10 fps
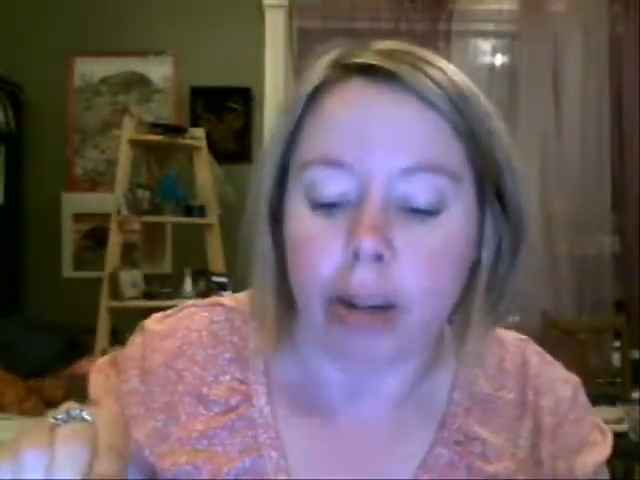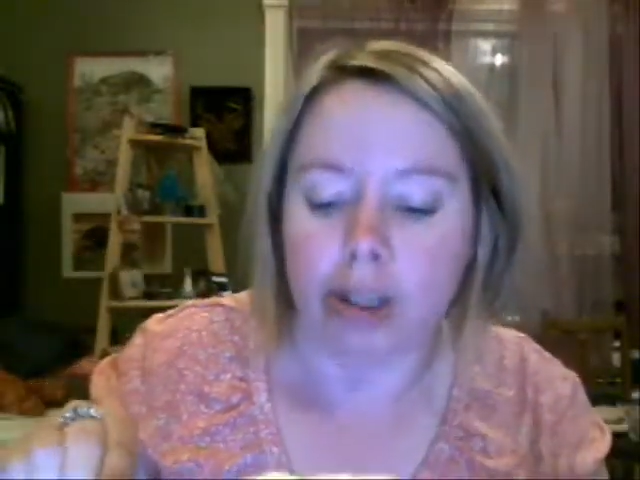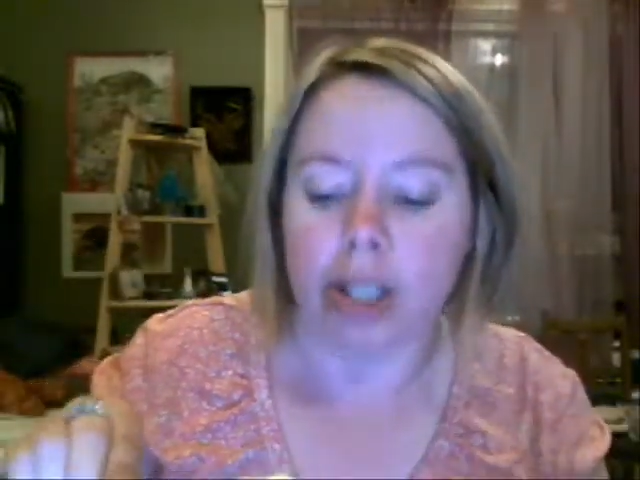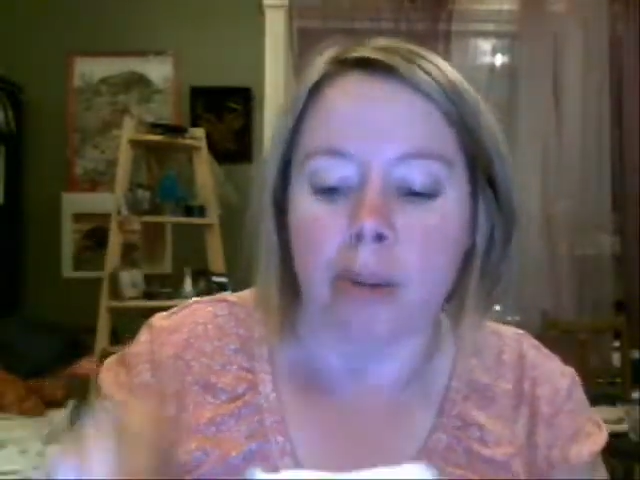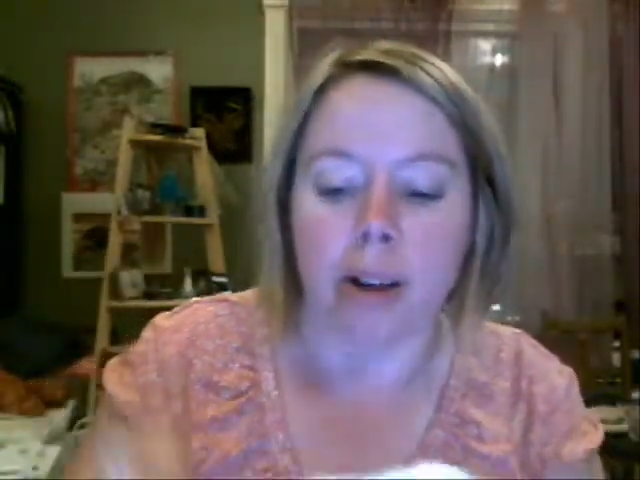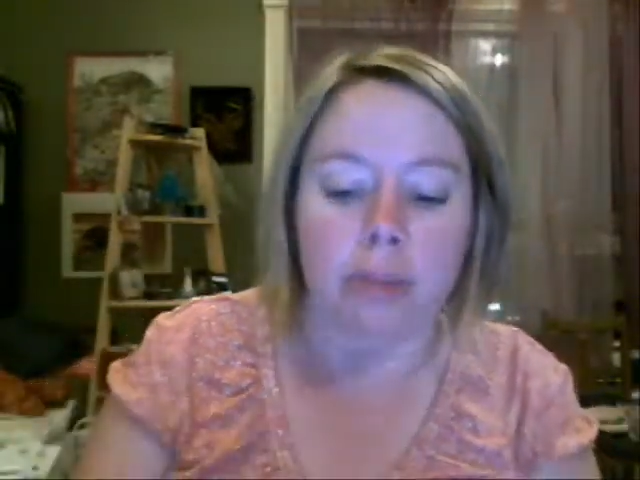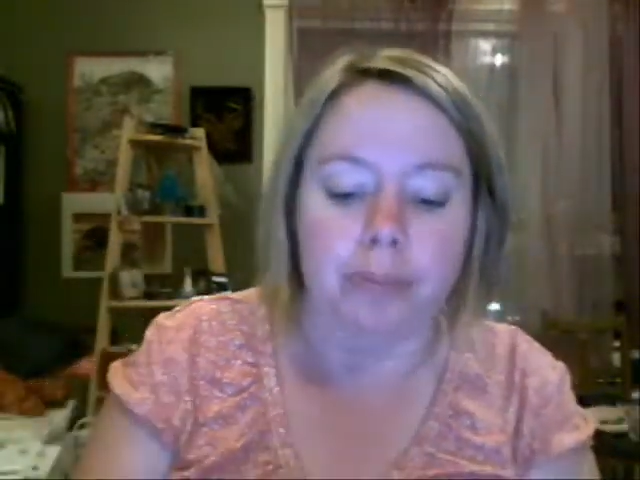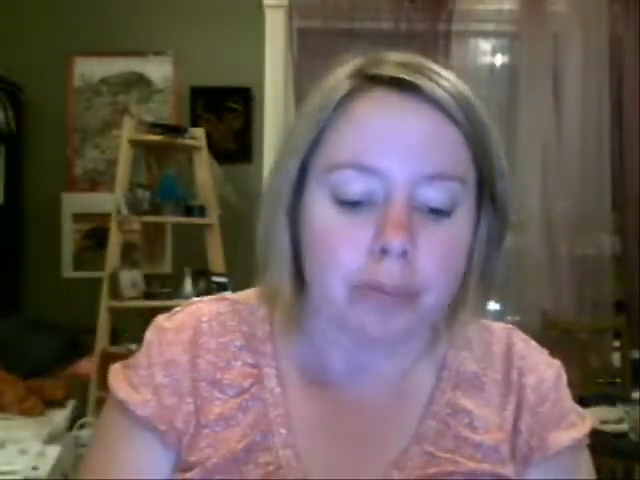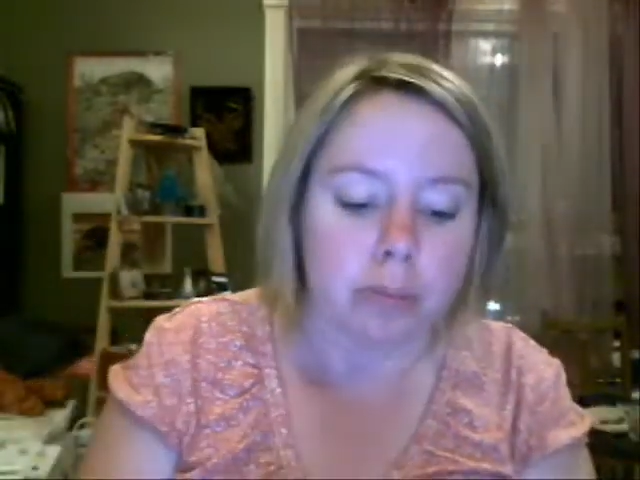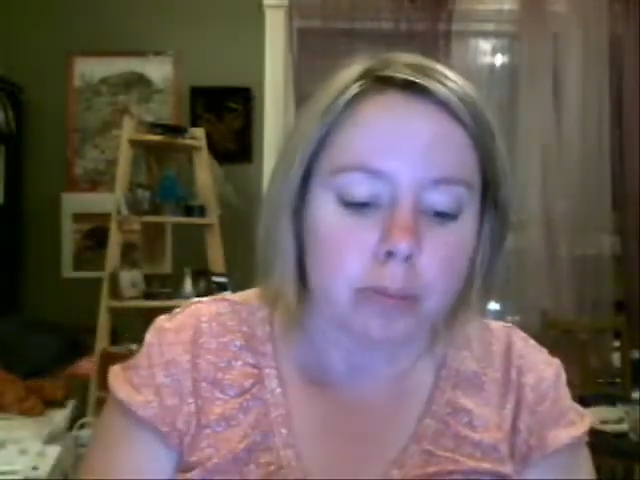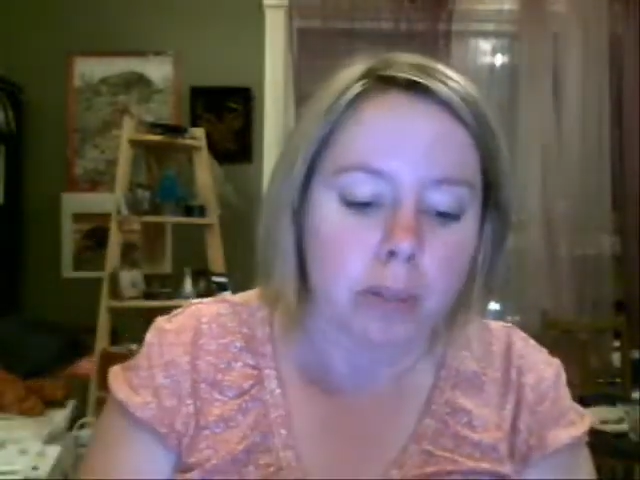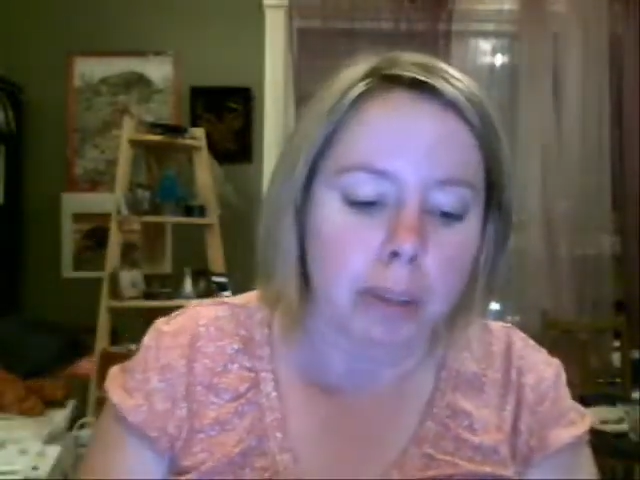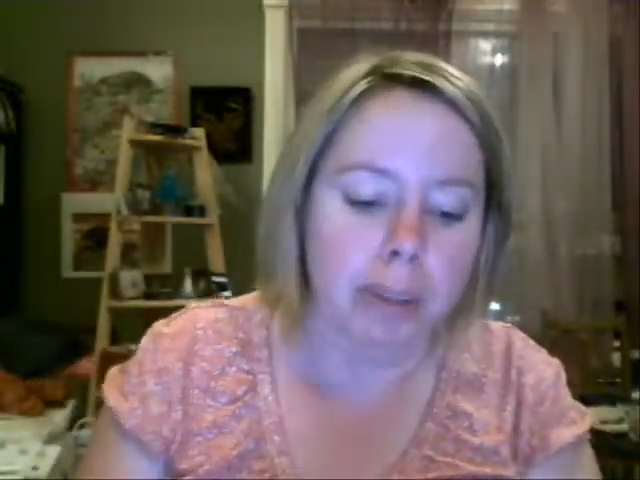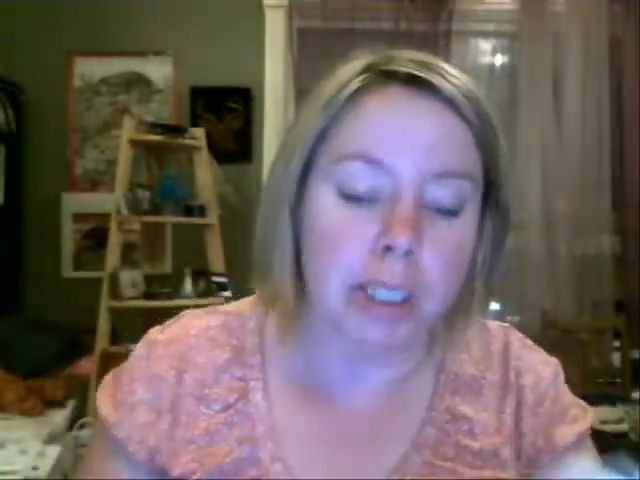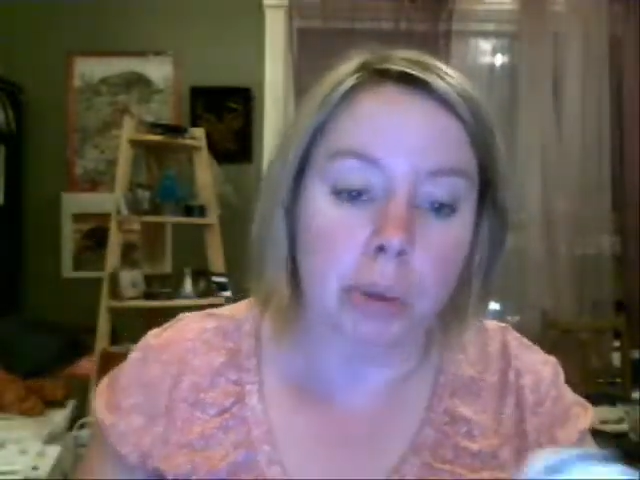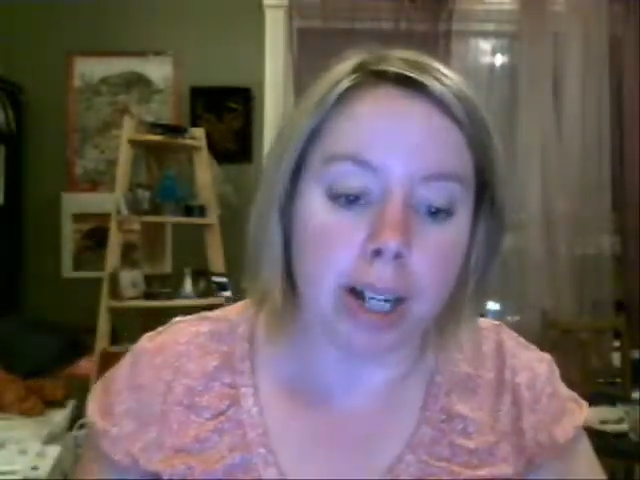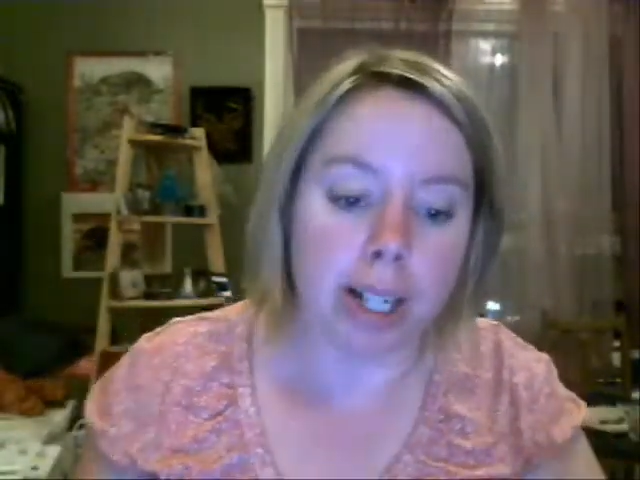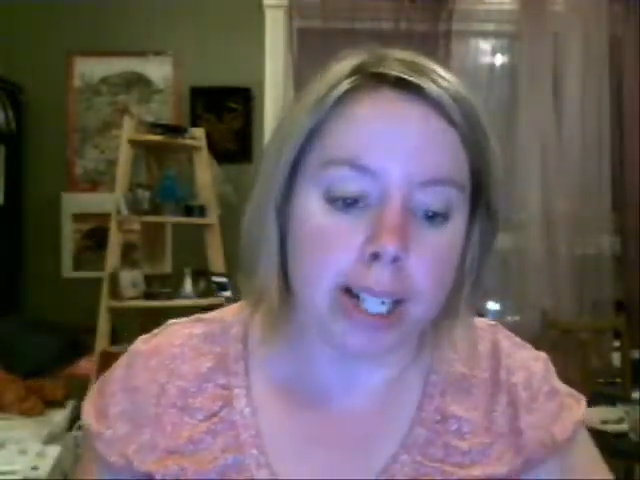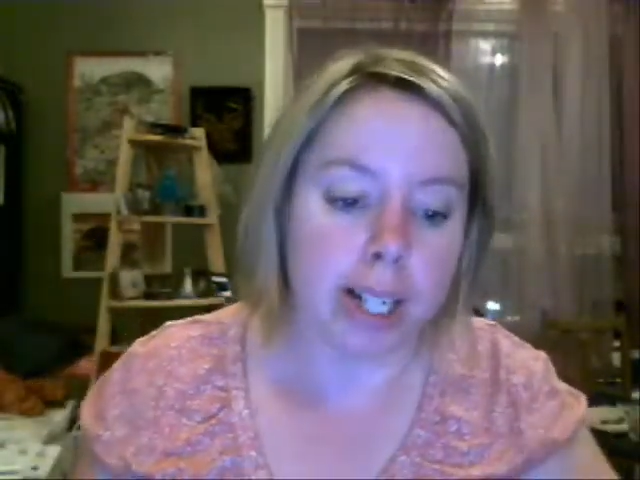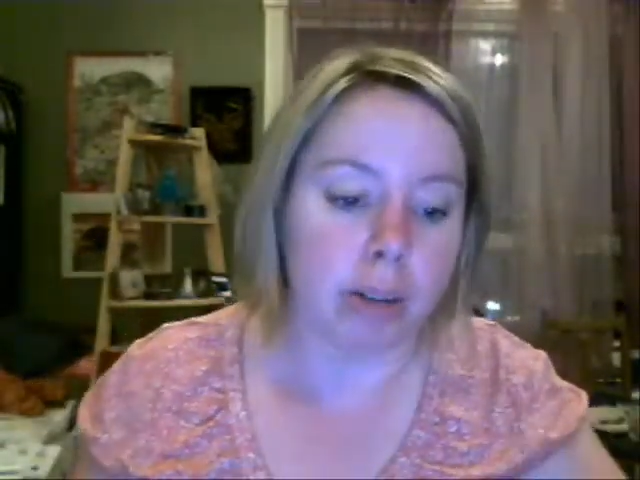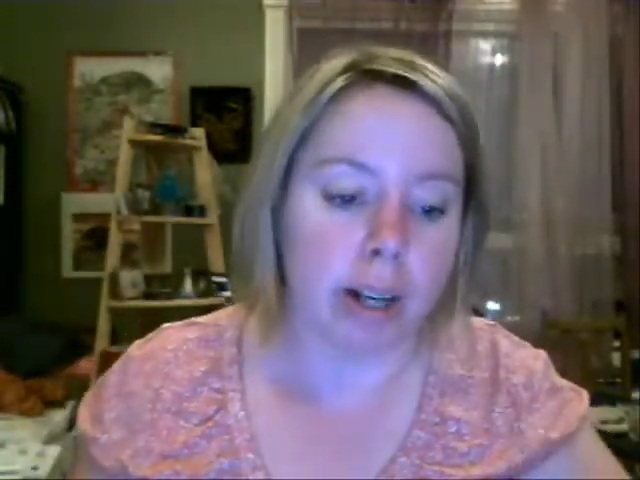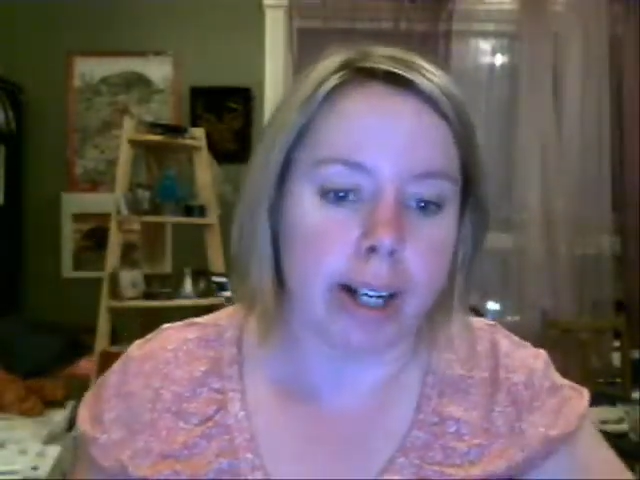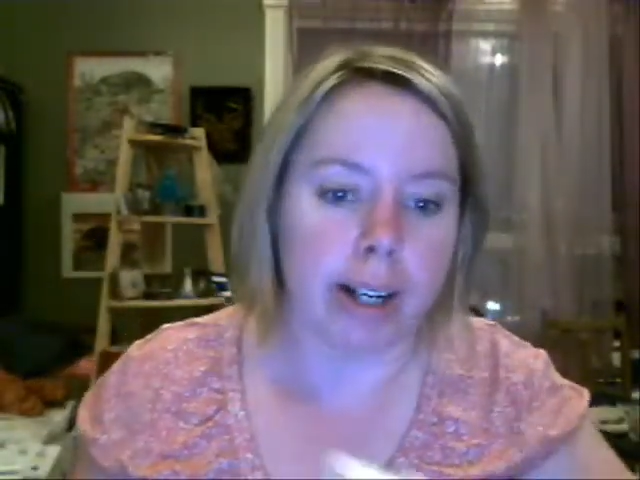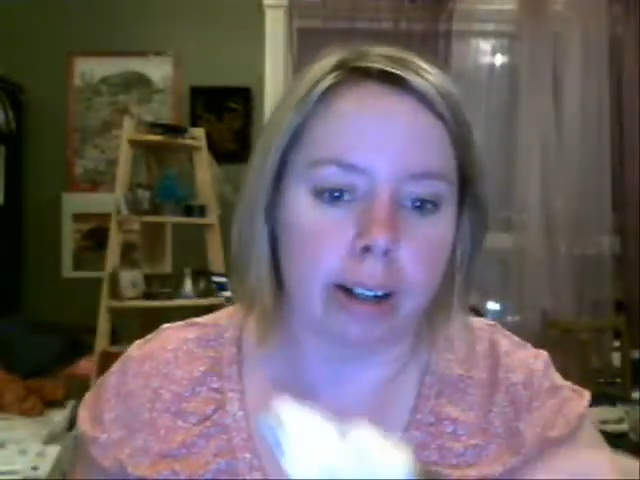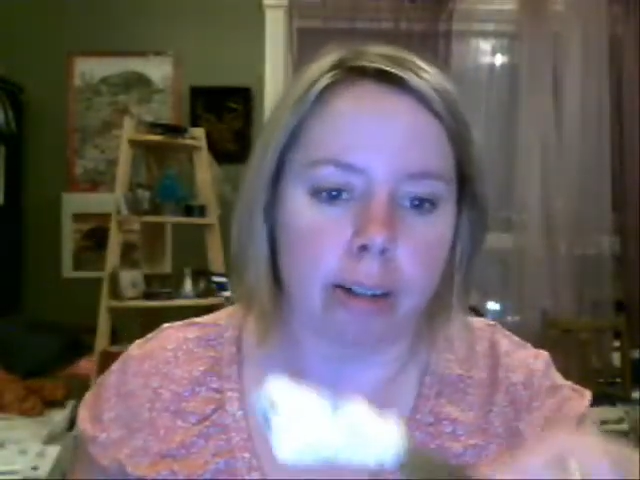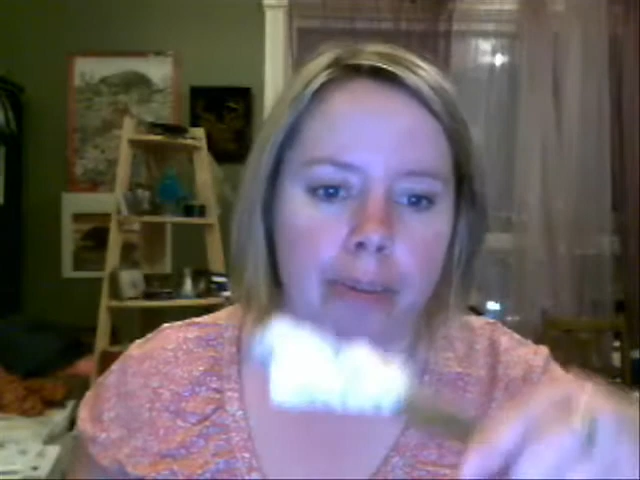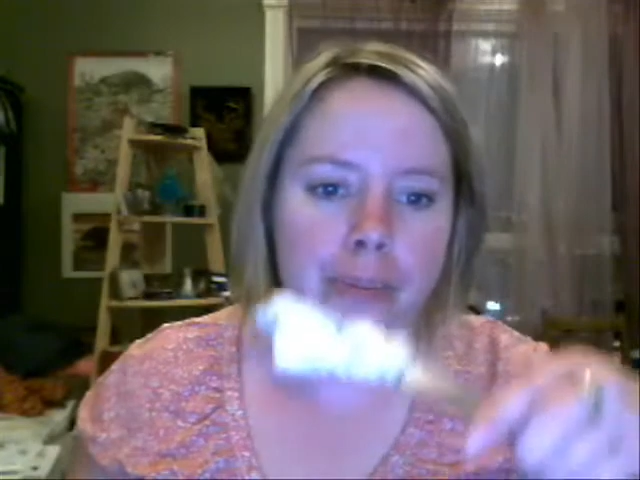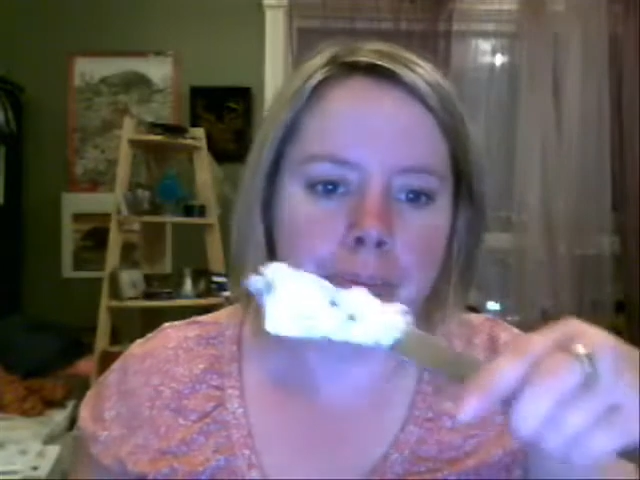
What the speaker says: yummy smell. Makes you want to dig right in.